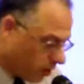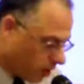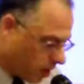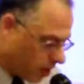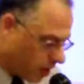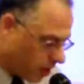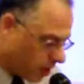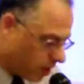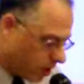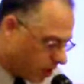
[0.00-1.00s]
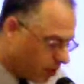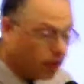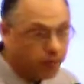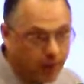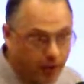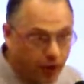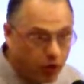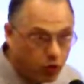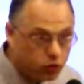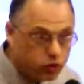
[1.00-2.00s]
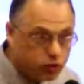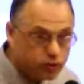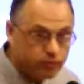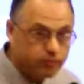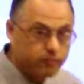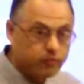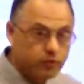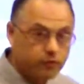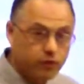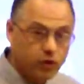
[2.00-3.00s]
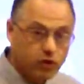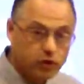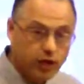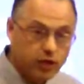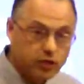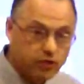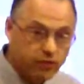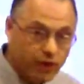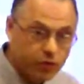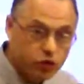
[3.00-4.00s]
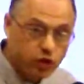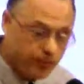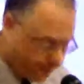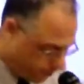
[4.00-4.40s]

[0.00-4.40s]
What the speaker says: Like marigold is very good anti-inflammatory.